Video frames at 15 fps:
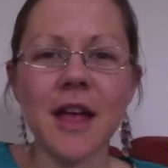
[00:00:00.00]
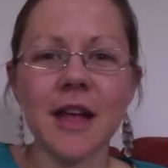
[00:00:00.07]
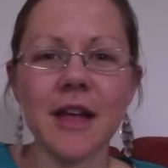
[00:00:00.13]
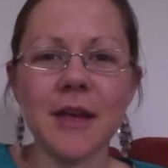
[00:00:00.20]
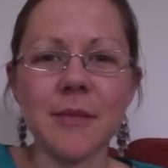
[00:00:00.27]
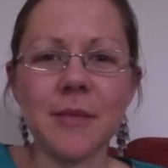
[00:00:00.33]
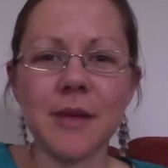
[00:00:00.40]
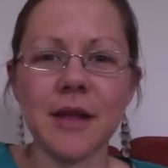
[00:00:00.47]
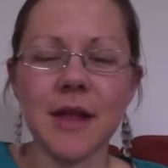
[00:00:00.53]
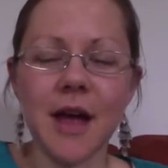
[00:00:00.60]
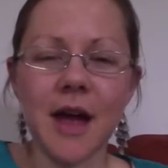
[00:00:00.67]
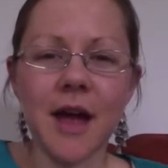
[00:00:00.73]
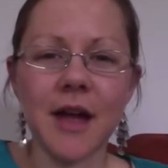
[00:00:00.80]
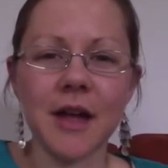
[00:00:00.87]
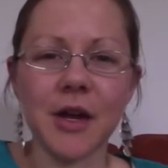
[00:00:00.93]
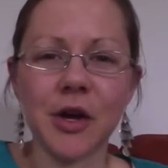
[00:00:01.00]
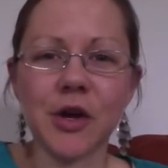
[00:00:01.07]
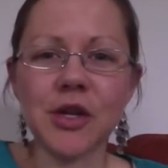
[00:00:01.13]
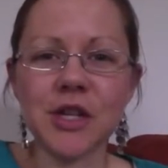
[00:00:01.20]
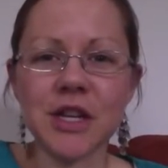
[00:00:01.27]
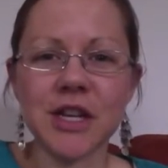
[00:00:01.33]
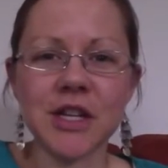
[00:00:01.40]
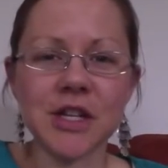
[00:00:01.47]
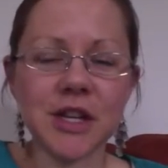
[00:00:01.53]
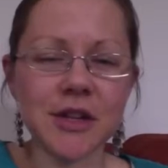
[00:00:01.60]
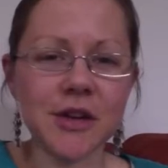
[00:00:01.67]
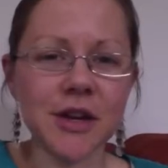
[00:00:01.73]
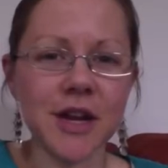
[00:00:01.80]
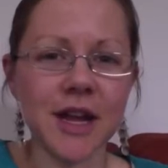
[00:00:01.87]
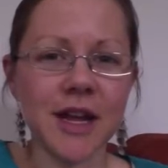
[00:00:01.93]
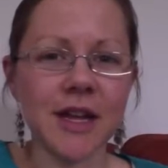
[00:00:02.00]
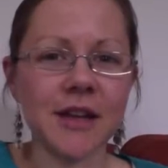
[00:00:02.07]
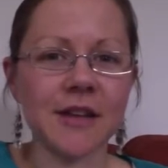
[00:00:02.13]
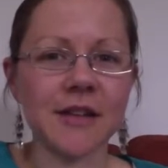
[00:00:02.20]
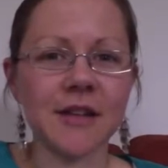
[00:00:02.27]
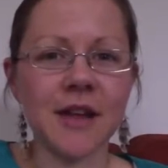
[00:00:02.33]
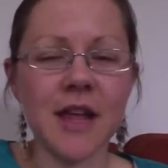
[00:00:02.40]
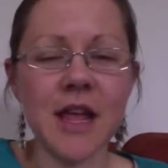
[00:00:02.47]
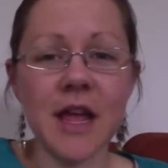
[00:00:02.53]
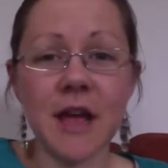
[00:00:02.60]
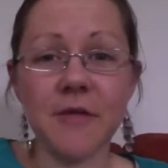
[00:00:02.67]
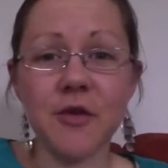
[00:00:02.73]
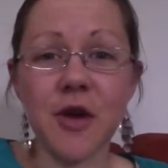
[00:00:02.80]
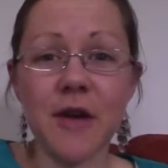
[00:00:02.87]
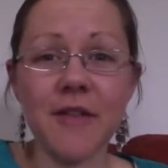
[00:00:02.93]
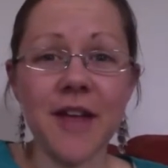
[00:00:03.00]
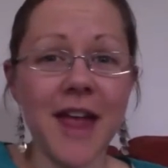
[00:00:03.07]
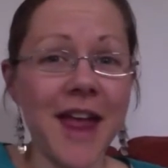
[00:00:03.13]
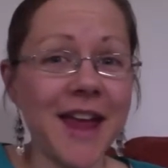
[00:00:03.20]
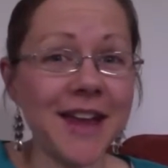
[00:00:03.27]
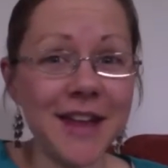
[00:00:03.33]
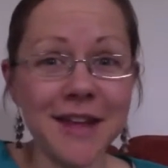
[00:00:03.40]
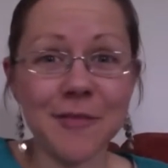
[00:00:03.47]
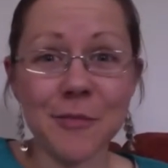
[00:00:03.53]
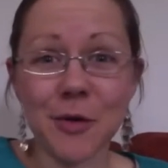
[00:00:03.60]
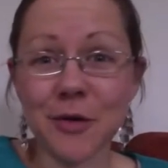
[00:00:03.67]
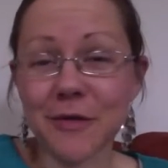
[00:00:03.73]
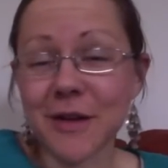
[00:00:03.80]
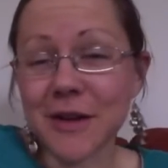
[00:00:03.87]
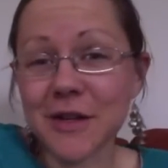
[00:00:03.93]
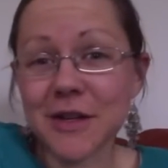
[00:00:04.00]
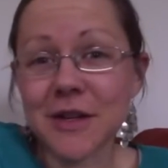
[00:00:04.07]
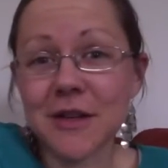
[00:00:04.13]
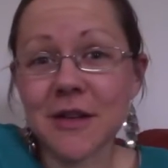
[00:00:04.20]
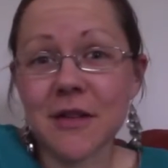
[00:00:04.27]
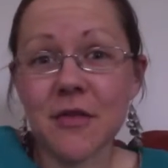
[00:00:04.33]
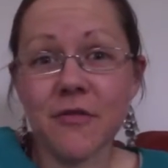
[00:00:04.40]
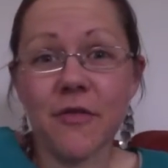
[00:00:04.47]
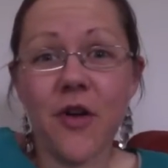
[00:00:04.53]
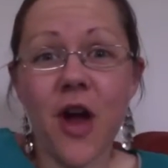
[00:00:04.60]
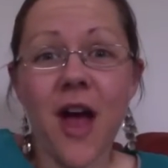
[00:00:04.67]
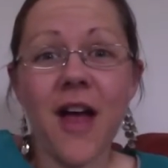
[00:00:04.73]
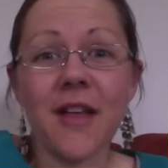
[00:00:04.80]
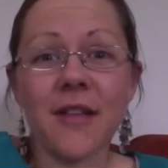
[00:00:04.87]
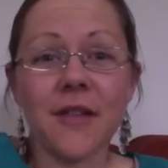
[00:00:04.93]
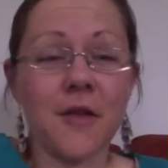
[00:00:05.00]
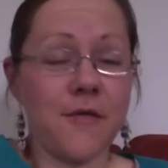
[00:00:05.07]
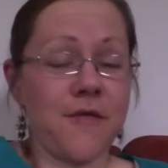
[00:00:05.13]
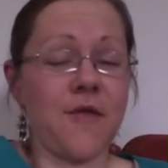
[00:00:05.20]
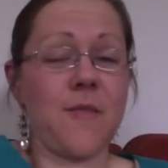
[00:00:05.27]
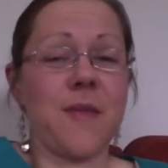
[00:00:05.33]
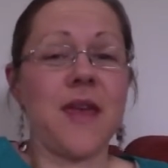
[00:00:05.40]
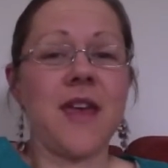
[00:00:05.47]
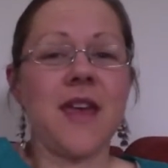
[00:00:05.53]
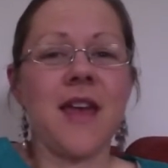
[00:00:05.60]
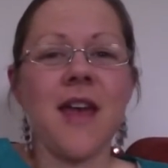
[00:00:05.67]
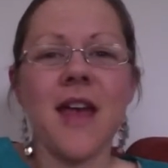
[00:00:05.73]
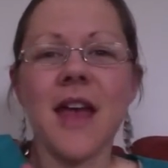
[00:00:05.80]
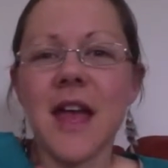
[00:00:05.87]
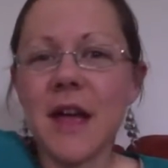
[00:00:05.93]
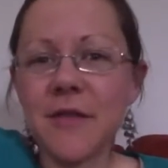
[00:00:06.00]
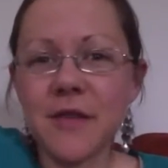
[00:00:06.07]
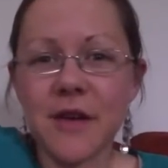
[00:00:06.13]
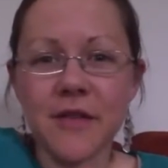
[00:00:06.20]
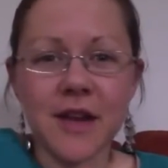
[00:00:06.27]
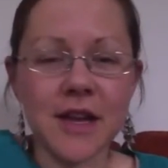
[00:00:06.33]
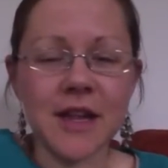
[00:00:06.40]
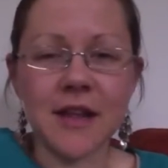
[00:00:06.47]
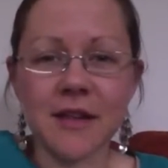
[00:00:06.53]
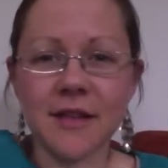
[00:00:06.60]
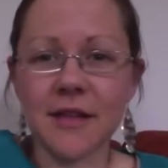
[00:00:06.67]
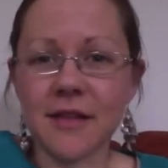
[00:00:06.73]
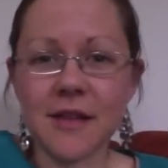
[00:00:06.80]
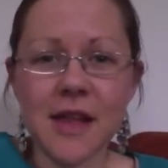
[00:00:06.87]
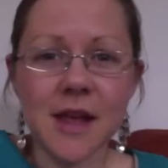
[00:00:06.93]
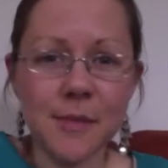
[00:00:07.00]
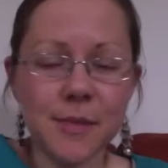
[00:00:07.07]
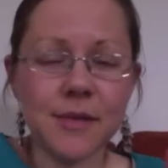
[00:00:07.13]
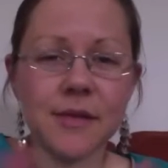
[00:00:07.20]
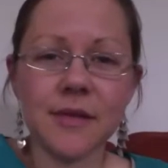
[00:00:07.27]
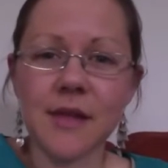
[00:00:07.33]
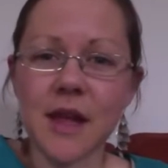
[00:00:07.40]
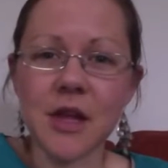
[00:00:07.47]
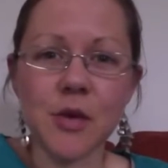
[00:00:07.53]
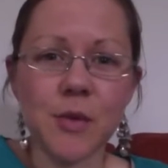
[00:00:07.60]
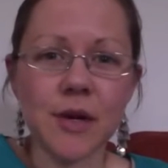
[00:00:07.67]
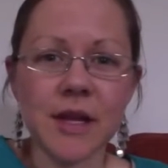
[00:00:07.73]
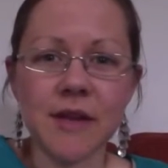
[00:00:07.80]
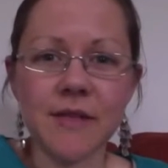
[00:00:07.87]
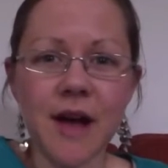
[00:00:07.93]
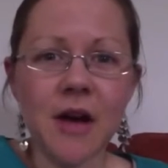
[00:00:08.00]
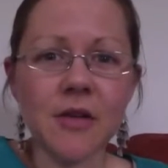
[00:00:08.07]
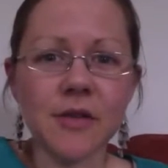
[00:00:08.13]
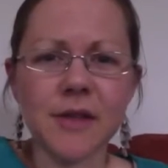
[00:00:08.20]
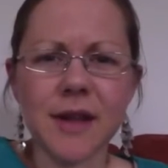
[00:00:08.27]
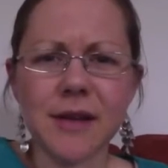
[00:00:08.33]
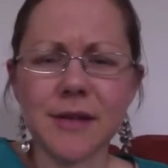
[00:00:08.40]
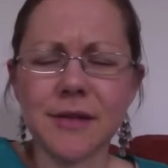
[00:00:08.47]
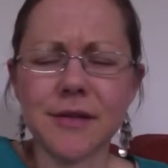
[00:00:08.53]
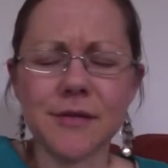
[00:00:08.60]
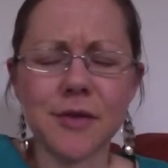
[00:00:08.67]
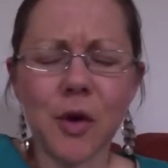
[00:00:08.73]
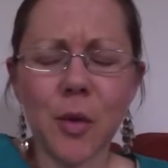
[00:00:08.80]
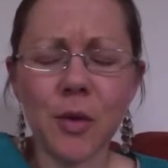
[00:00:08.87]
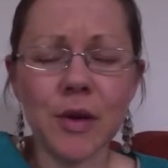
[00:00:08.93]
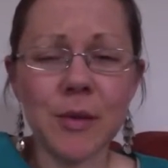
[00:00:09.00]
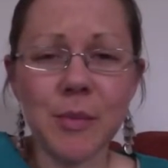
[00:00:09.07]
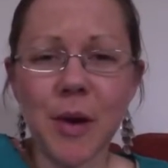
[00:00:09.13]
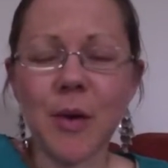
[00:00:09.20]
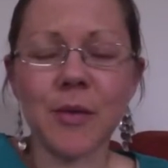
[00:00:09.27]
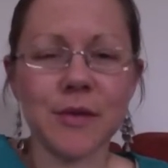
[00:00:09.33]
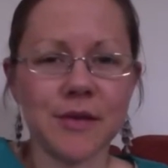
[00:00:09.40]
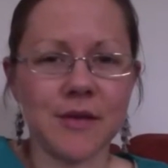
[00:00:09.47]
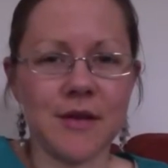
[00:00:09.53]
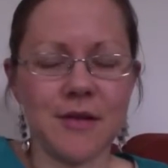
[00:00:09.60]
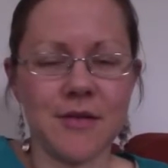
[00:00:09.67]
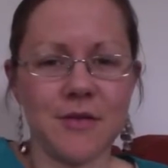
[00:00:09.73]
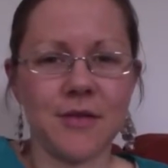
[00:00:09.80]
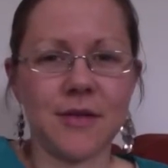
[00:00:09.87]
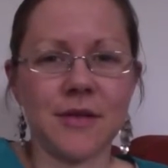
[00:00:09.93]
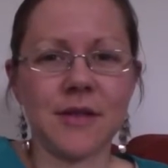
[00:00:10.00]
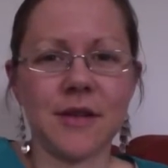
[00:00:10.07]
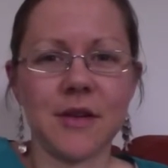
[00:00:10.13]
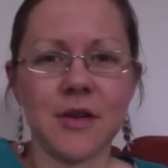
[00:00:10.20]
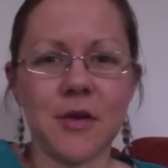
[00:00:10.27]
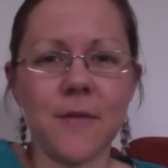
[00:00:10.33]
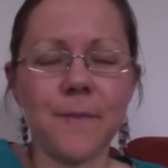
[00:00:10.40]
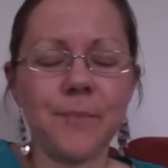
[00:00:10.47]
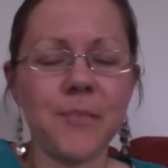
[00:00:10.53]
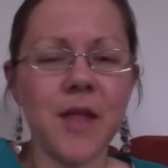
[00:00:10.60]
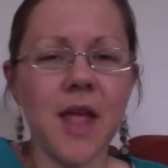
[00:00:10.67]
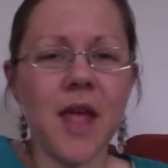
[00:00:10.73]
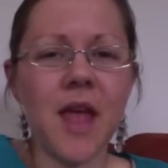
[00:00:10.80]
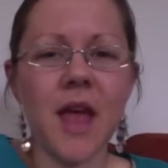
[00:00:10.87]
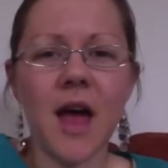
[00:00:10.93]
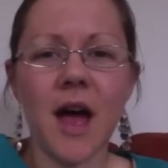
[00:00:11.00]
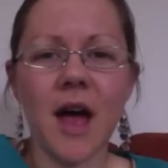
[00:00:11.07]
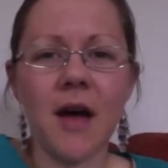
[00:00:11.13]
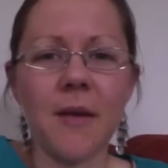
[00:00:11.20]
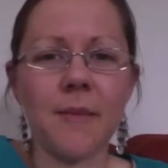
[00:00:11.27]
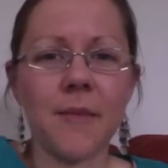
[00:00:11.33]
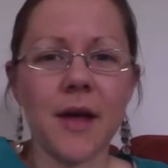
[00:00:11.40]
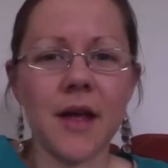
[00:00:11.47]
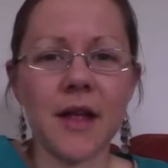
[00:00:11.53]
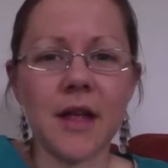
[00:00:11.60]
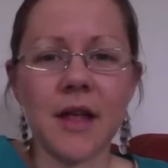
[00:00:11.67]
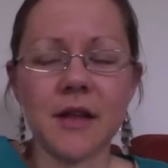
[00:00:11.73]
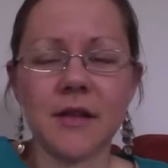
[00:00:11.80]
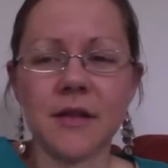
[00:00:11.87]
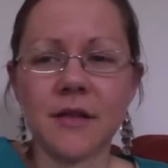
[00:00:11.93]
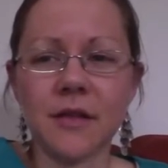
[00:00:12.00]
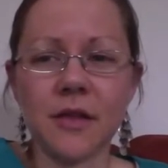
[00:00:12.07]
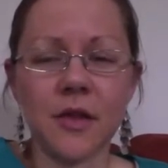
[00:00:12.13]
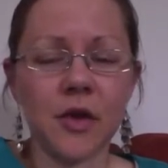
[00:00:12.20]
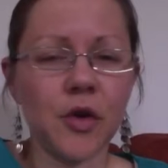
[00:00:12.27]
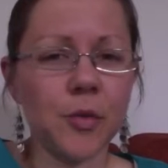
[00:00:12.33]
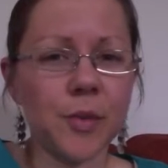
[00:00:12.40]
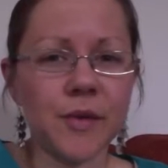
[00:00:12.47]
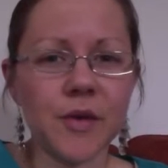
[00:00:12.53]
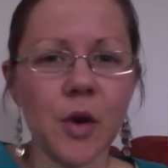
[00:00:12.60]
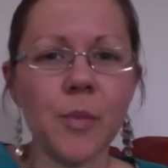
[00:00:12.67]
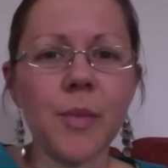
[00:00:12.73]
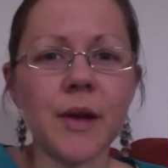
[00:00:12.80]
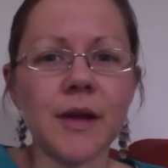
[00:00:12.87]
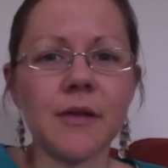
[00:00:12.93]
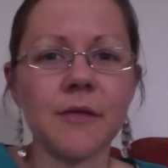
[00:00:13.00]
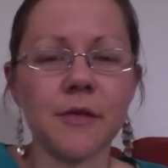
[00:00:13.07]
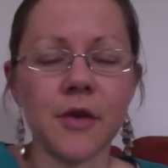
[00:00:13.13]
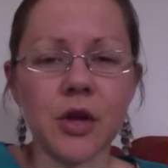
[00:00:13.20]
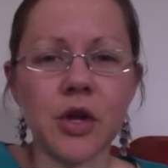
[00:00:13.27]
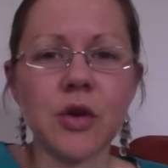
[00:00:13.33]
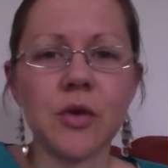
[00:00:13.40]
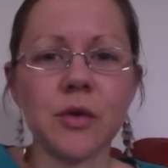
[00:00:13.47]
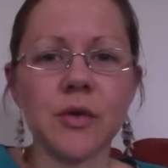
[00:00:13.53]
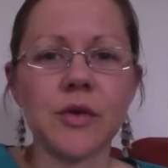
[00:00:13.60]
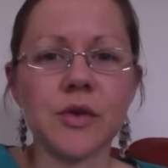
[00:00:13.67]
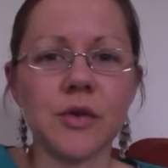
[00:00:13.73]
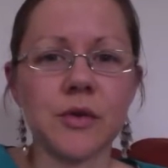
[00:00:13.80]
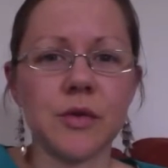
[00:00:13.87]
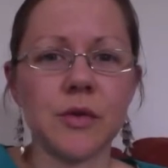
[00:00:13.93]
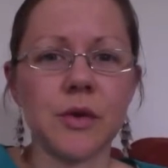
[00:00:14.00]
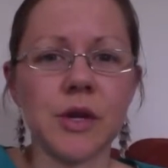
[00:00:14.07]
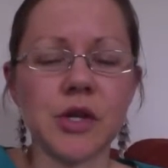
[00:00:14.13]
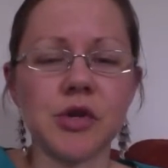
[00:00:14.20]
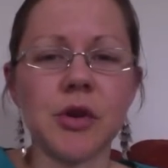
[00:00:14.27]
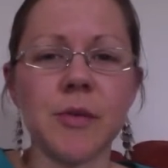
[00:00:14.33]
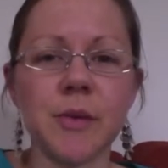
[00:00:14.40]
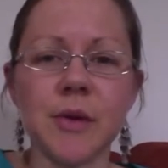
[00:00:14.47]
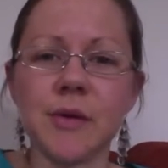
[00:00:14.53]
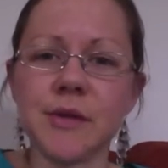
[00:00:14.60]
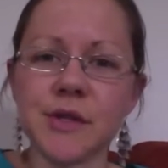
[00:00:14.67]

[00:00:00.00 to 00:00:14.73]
Keep uh, encouraging each other. And if you have any motivation for us or for me, if you have any tips that you want to give out, then totally post on those. You know, um, it's the group is open for you to contribute.